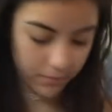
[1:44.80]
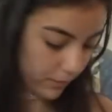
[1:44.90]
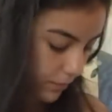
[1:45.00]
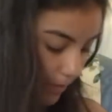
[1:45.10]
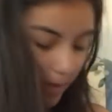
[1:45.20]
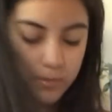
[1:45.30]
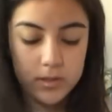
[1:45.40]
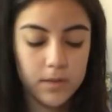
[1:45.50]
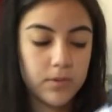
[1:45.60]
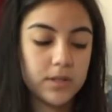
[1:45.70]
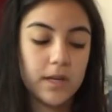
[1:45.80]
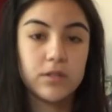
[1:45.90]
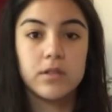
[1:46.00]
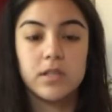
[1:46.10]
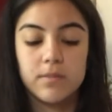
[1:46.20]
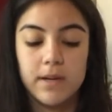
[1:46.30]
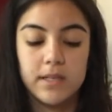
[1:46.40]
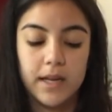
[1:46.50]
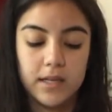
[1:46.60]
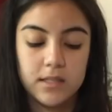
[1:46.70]
I have a few papers I printed out, so this might
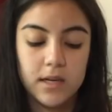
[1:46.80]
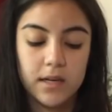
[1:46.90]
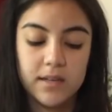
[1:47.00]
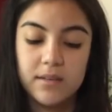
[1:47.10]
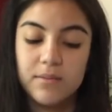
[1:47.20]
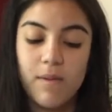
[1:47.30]
take a second.